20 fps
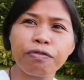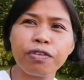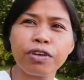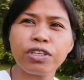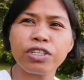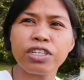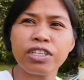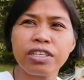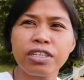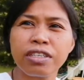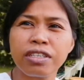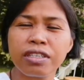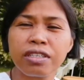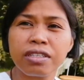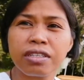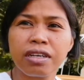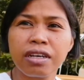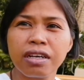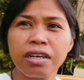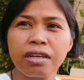if you just
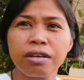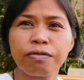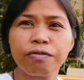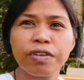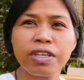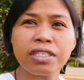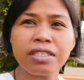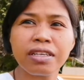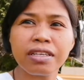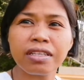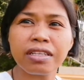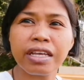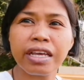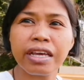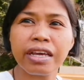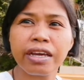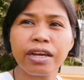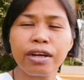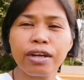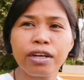visit
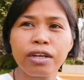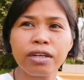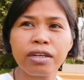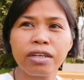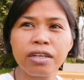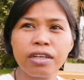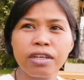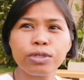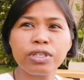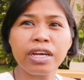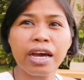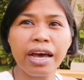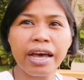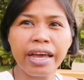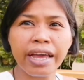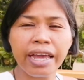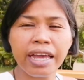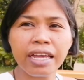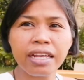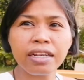here to
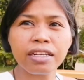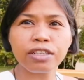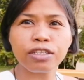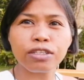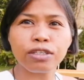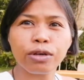dine,